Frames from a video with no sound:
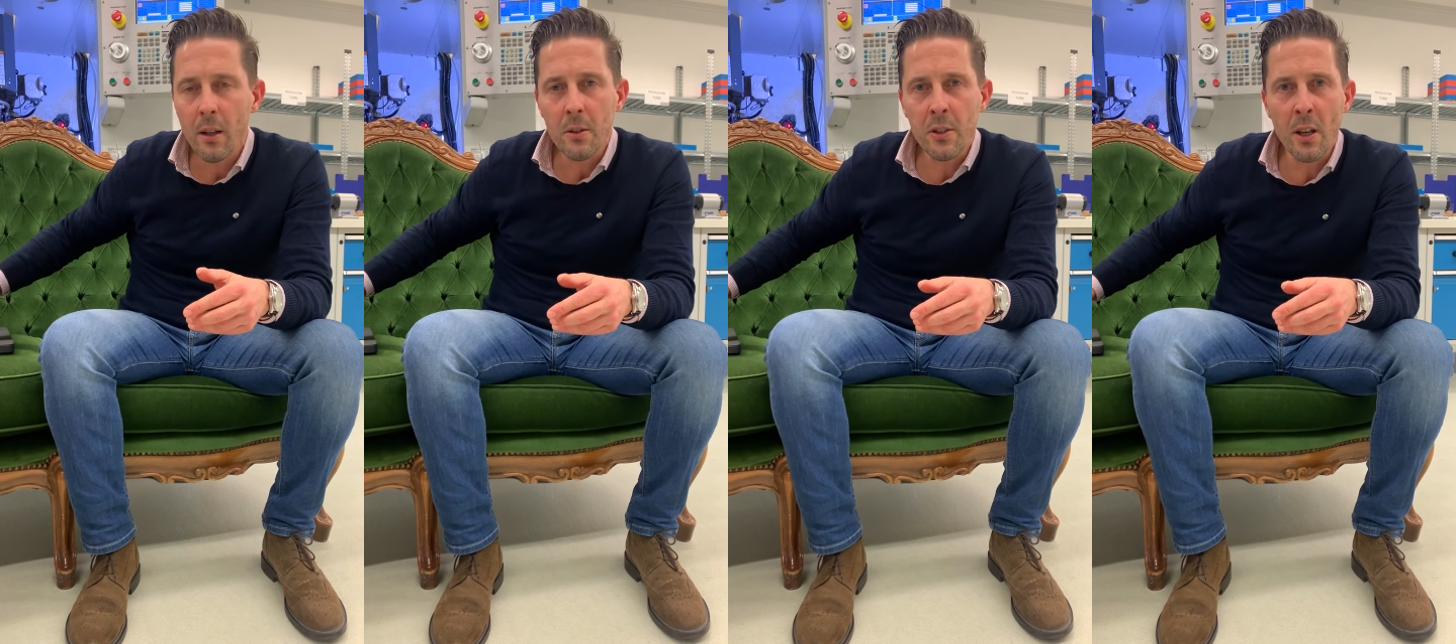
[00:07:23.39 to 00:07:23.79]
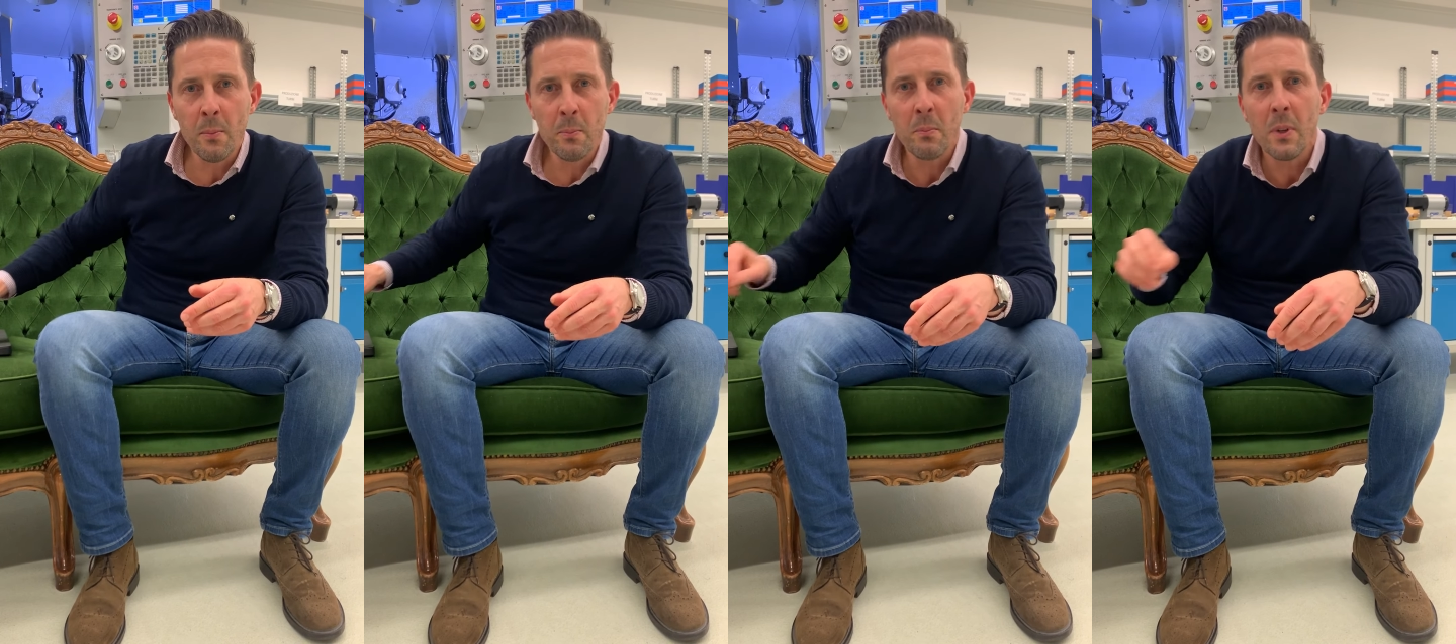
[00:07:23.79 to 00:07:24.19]

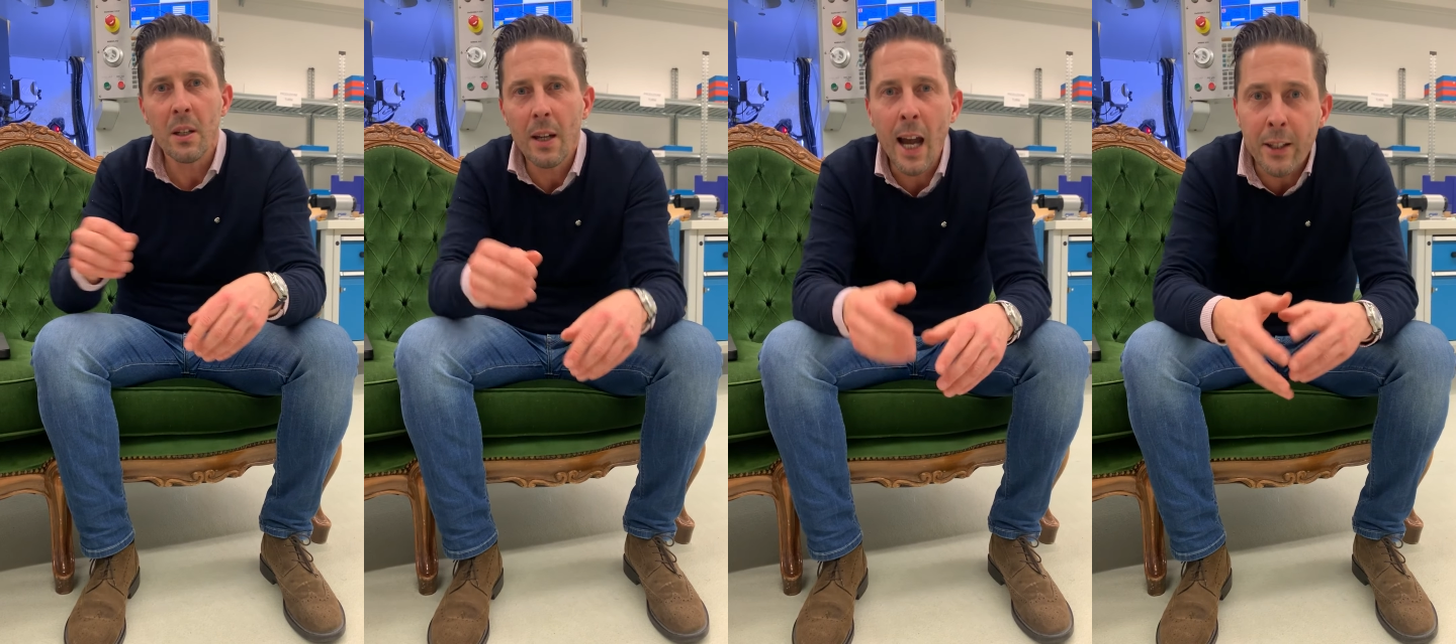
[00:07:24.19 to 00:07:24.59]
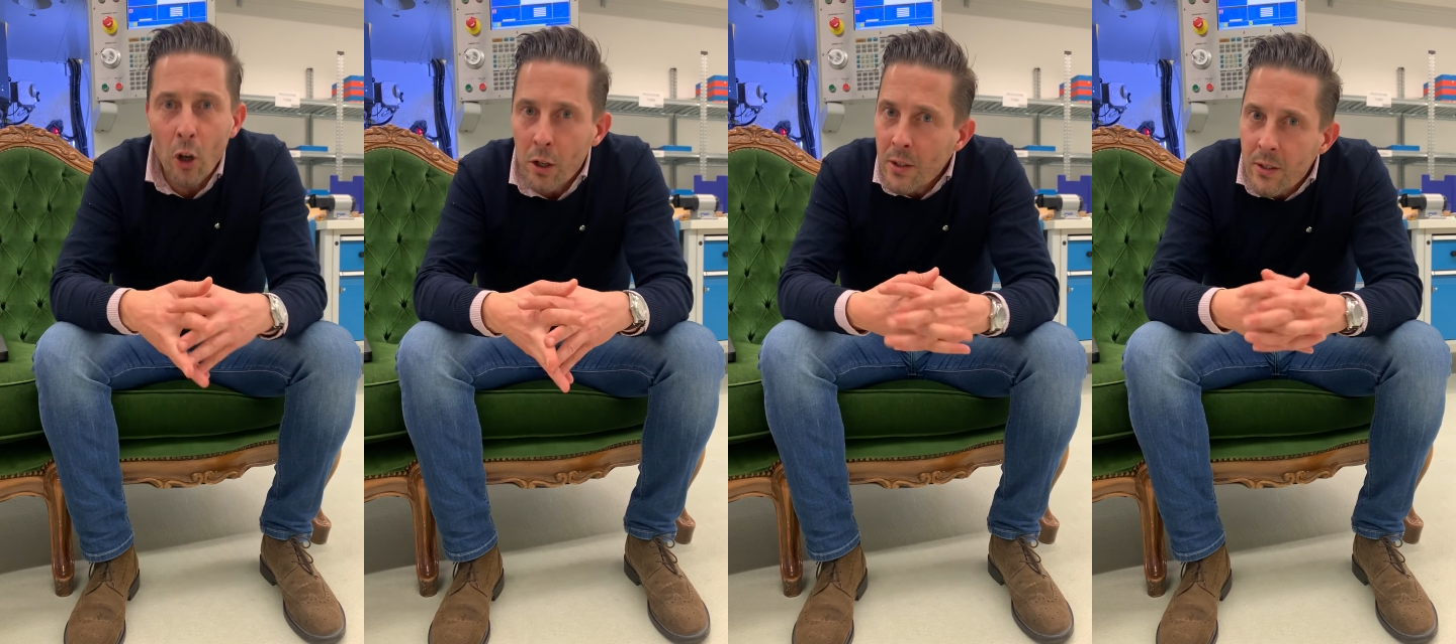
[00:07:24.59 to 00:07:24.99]
some
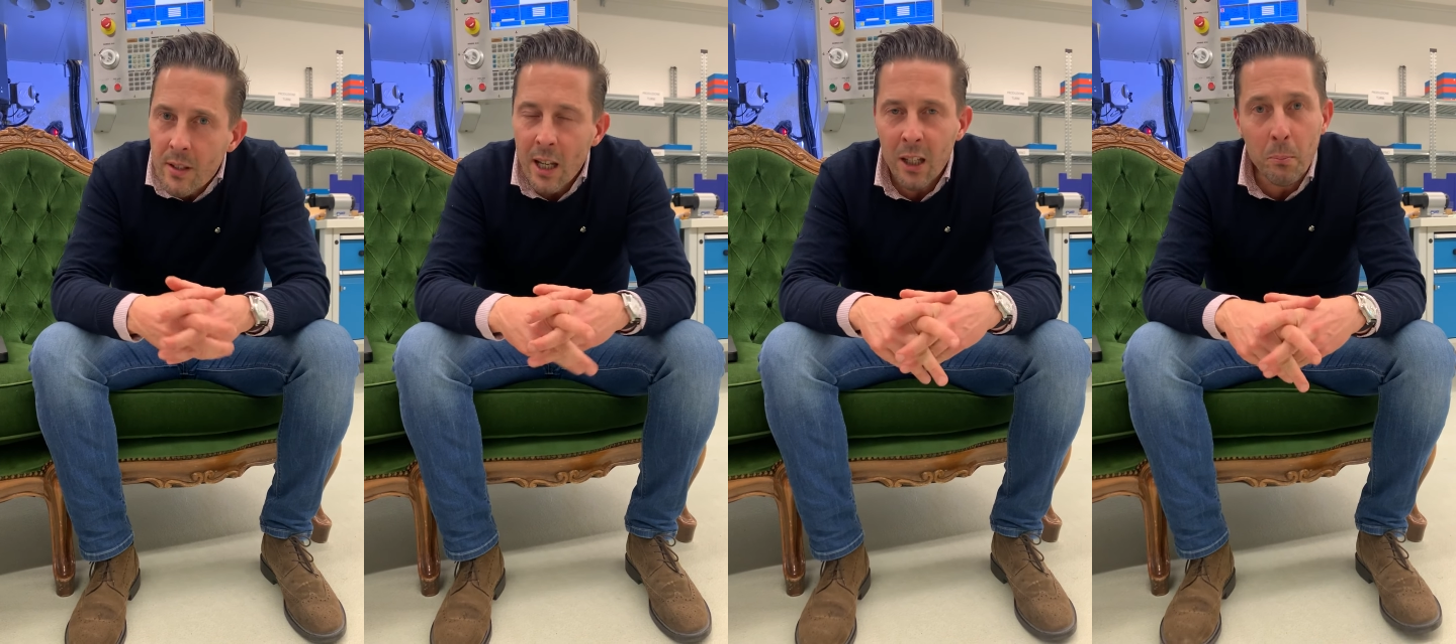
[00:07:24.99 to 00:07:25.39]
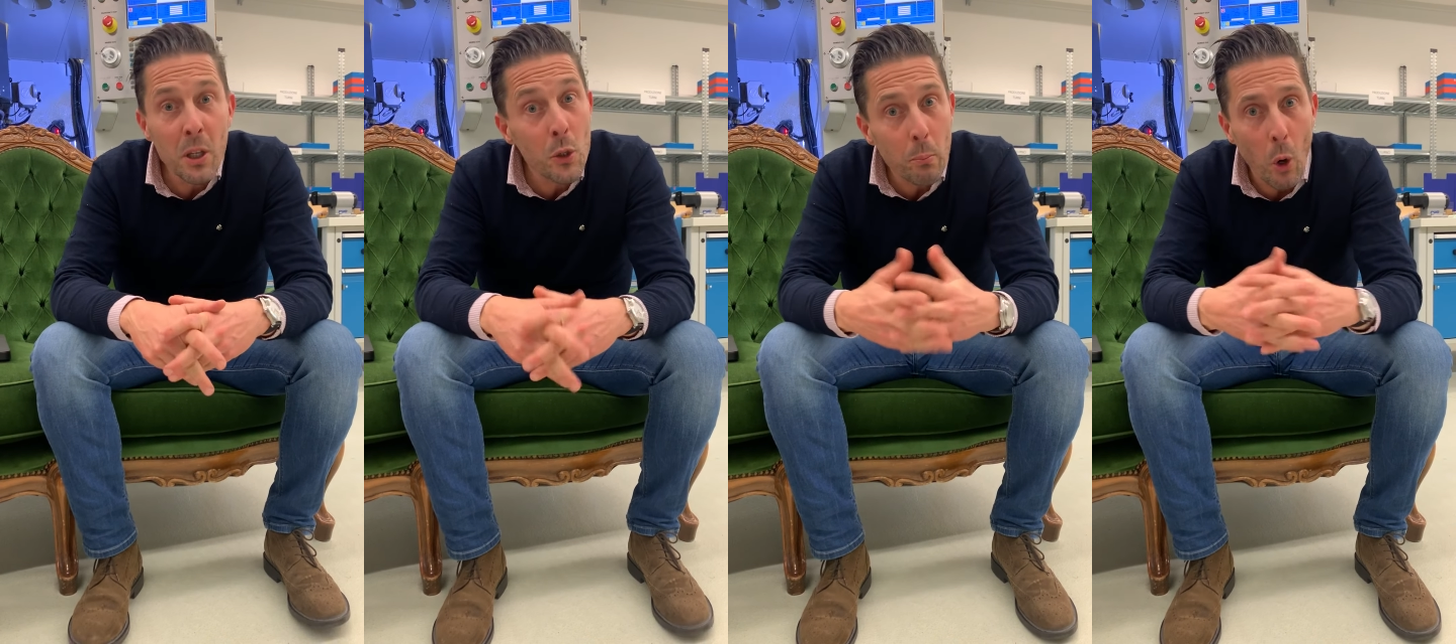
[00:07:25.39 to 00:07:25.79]
add-ons and
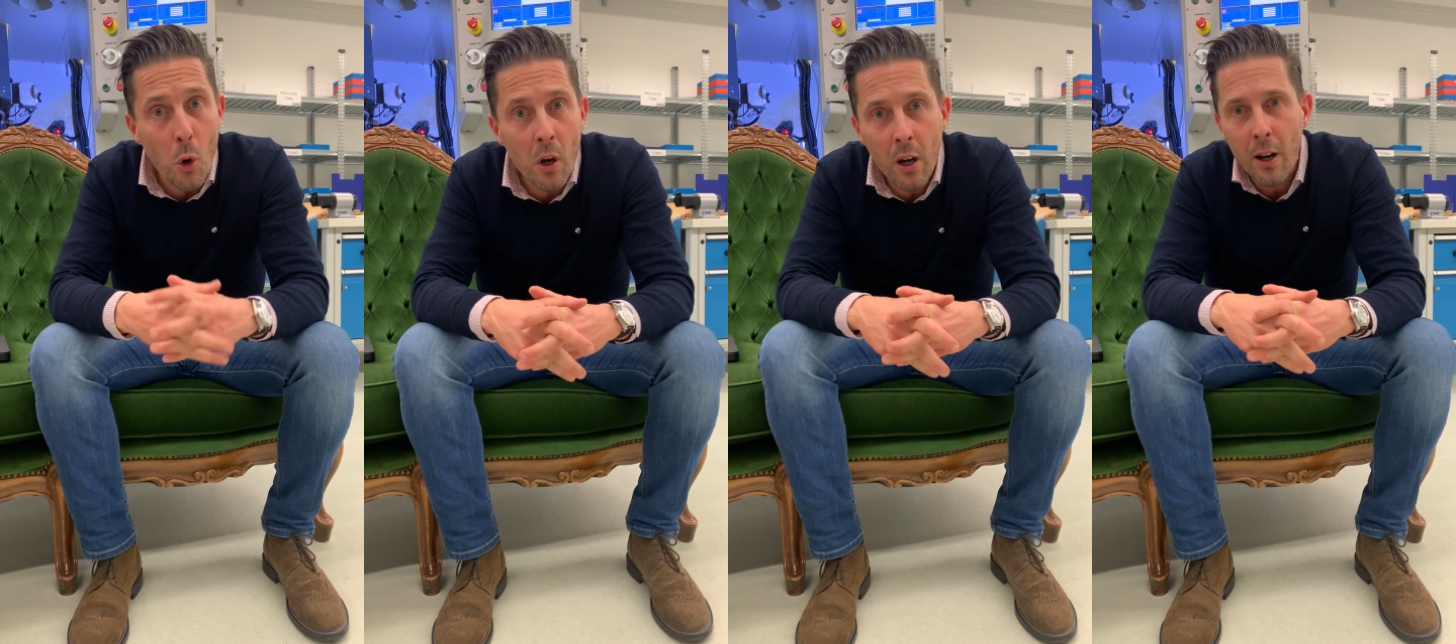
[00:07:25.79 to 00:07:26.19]
bespoke